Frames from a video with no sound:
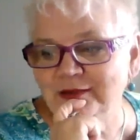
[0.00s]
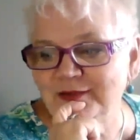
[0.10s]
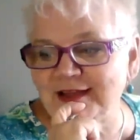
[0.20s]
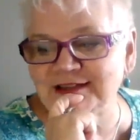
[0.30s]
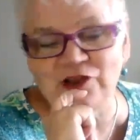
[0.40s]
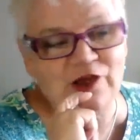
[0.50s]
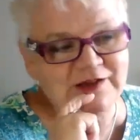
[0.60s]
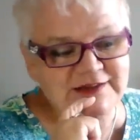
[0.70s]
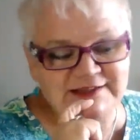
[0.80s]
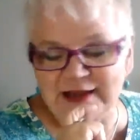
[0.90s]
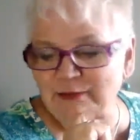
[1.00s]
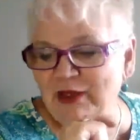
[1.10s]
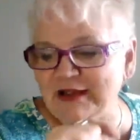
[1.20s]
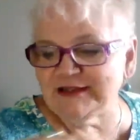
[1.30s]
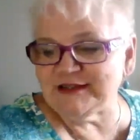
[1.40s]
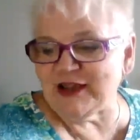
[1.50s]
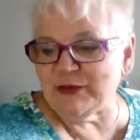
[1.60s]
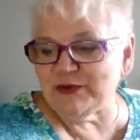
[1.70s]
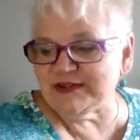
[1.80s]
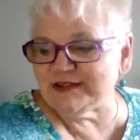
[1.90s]
that's along the same lines as I
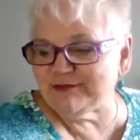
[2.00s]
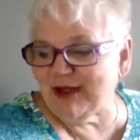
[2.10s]
was